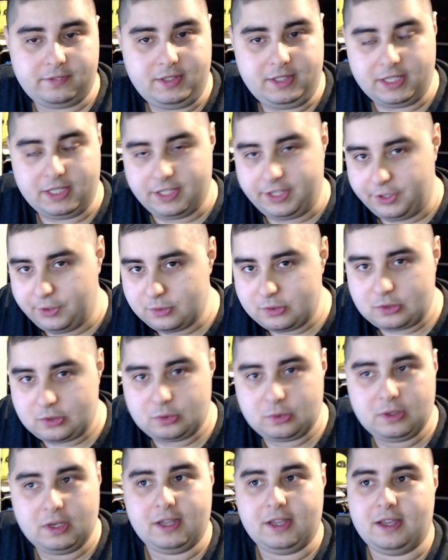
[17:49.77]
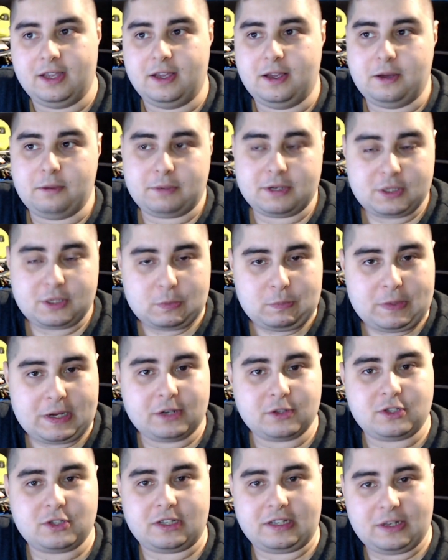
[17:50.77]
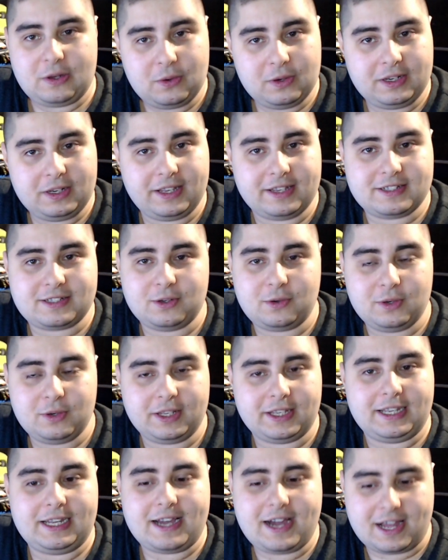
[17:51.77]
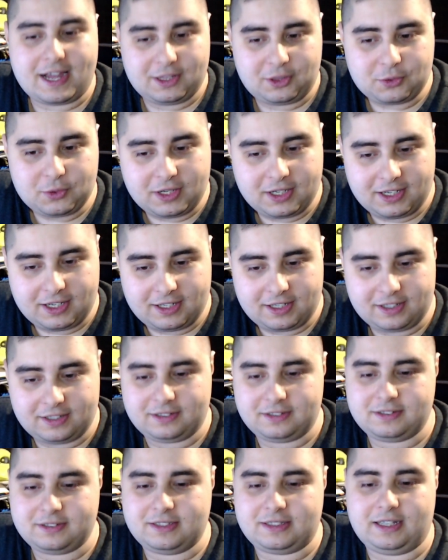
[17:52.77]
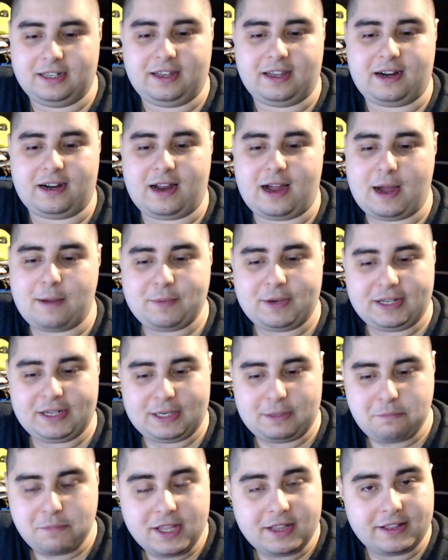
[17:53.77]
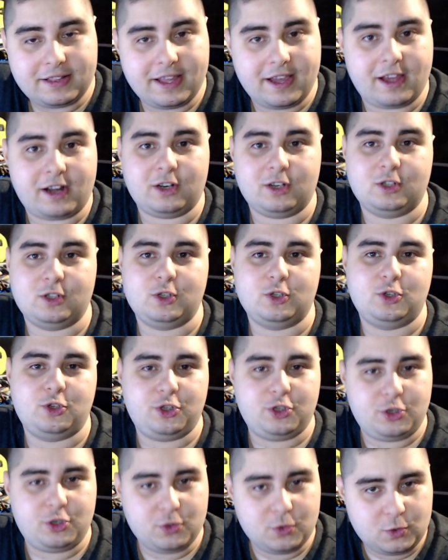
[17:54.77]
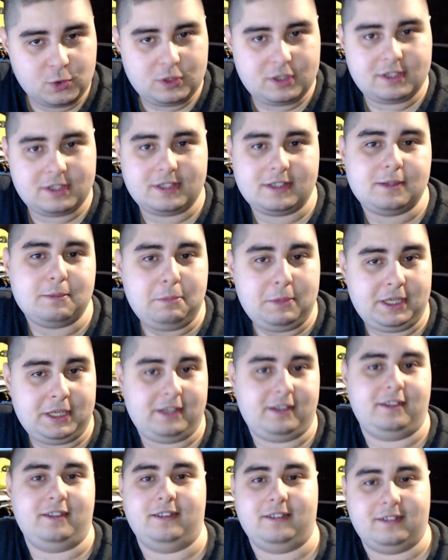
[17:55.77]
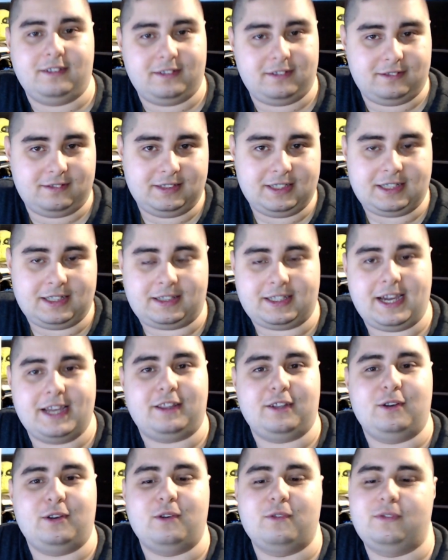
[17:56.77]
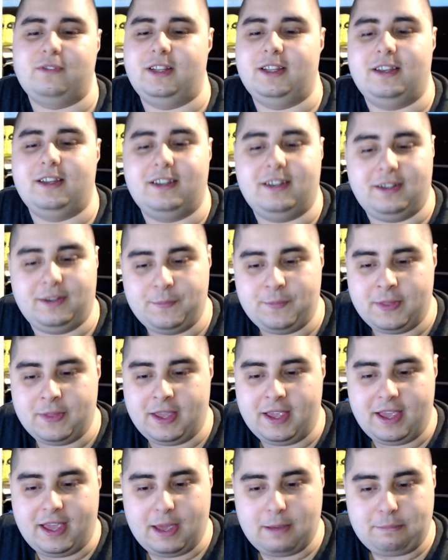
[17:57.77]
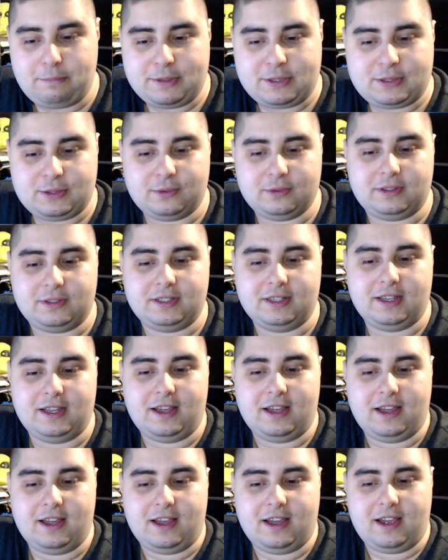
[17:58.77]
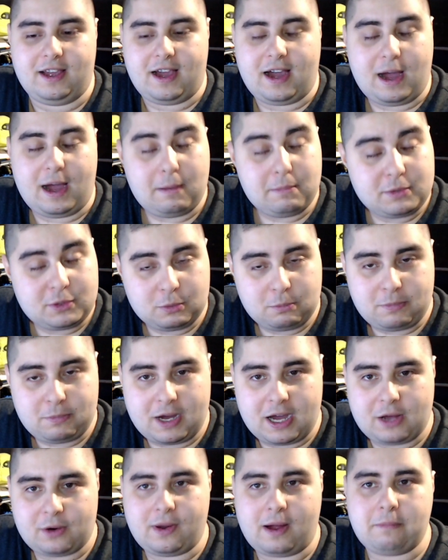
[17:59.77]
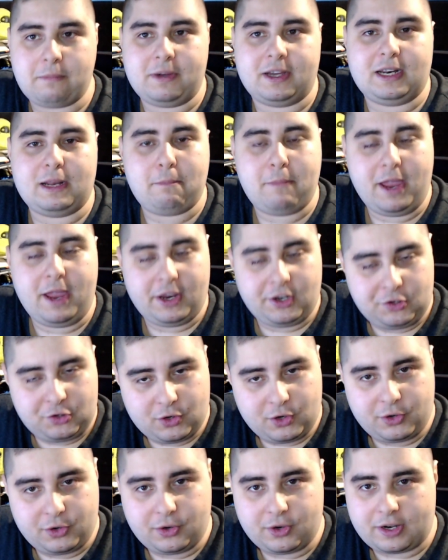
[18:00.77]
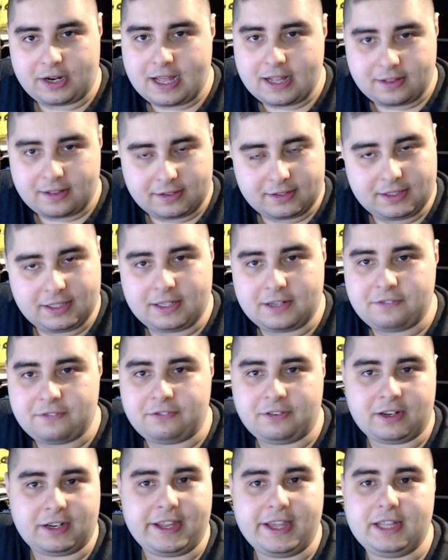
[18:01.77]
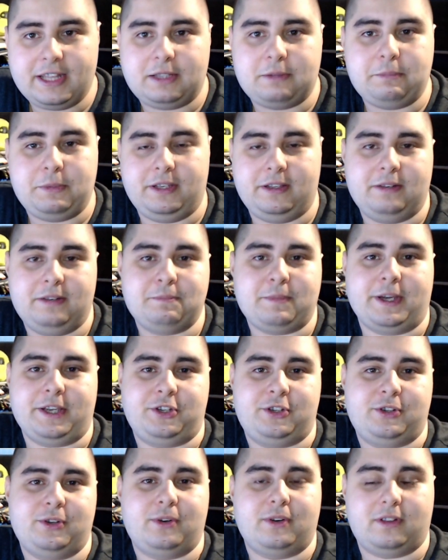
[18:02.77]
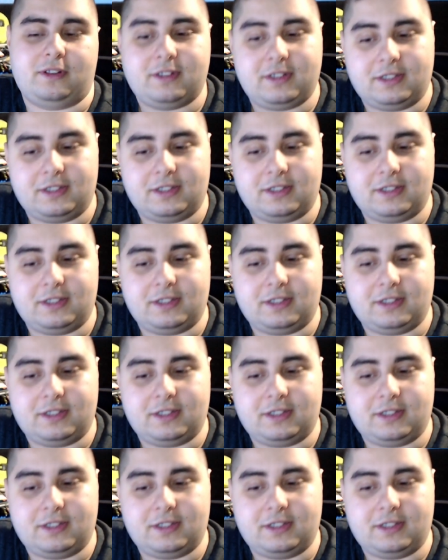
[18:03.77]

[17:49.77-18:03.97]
Ryuzu. But Subaru slowly got to her, telling her, I'm gonna be there, choose me, the title of the episode. I'm Subaru, I'm gonna make sure you're not gonna forget me in my short